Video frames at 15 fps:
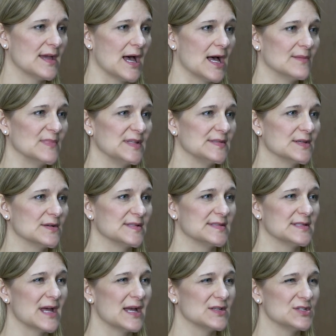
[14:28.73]
Um, and so it's
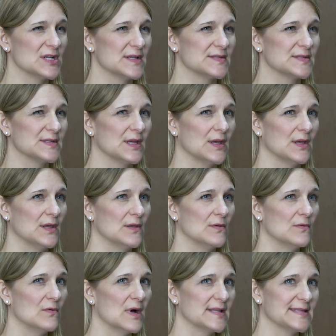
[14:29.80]
not just
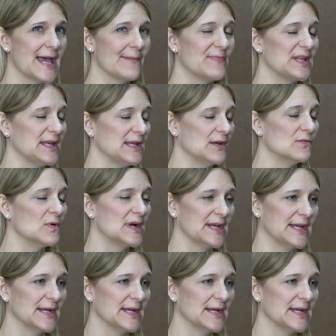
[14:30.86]
what's happening in one